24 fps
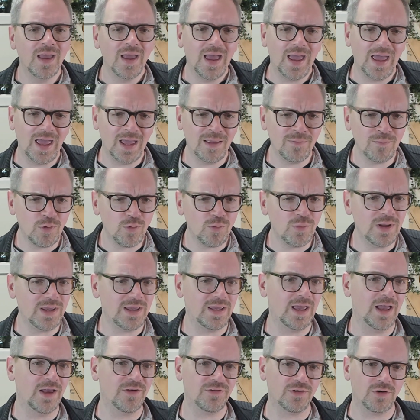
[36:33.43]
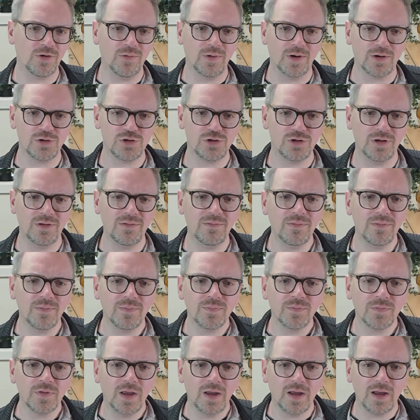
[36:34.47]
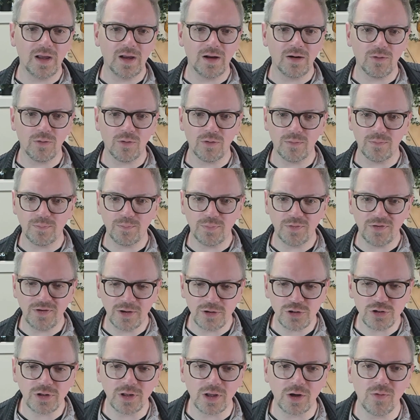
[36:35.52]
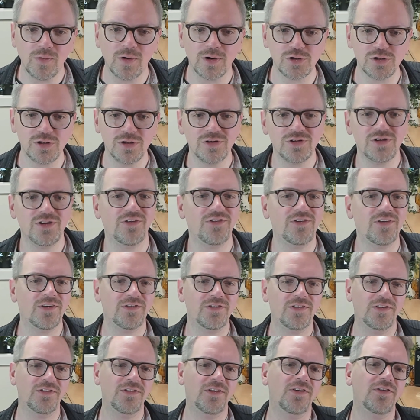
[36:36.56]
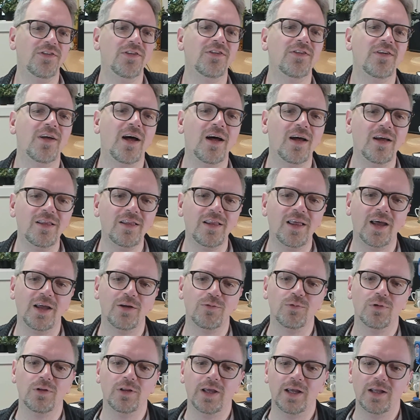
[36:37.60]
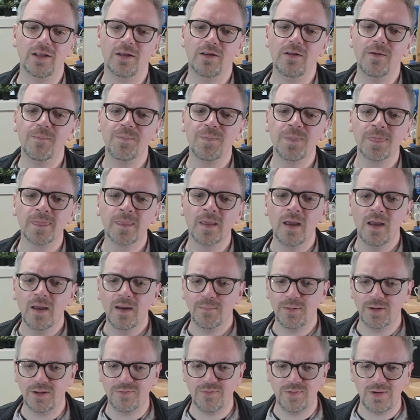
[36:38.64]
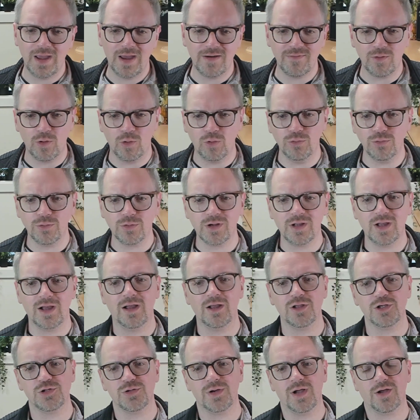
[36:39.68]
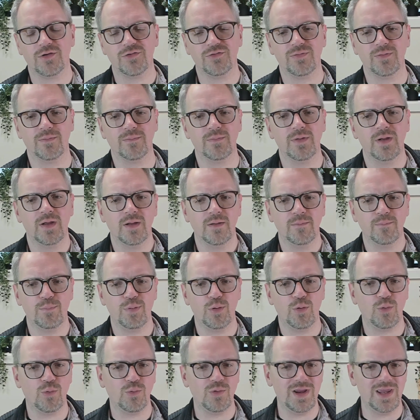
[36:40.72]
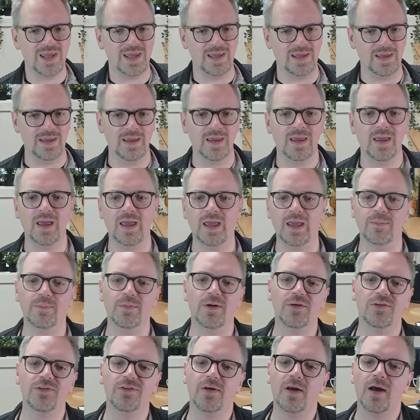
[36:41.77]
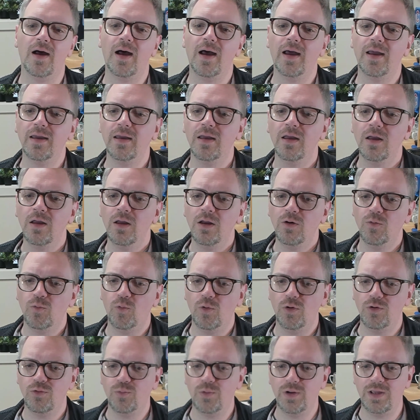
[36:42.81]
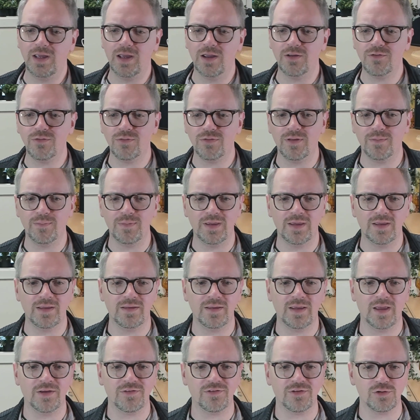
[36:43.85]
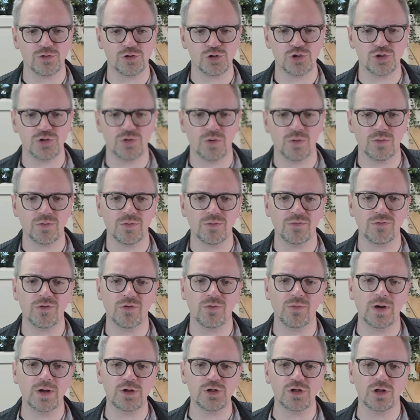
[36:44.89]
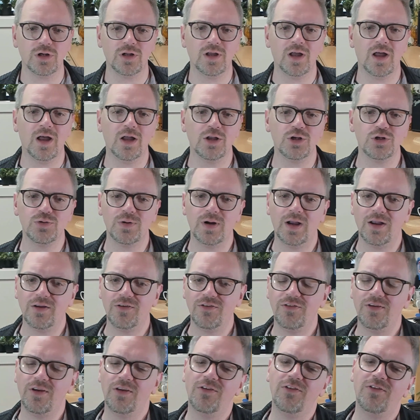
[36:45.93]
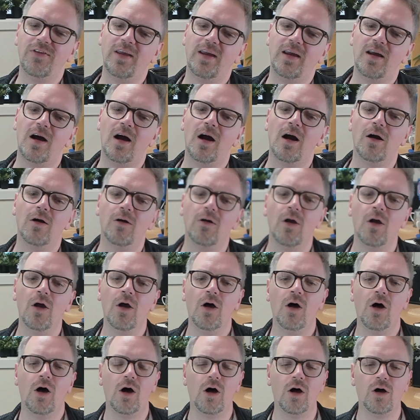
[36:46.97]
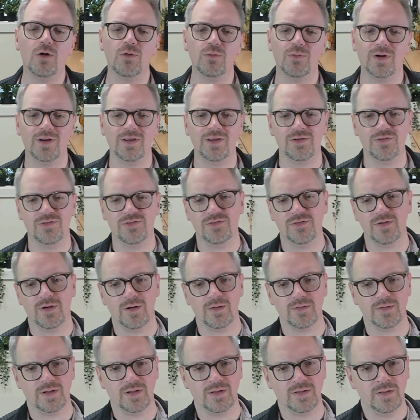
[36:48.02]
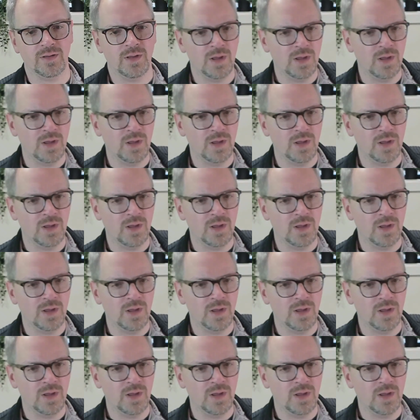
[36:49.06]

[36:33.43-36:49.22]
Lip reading: Anne Marie has a question, or potentially a question. She says, this isn't online related, but if we have older contracts from pre-AIM-SI, would we enter them in as a shorter duration contract since they are already started?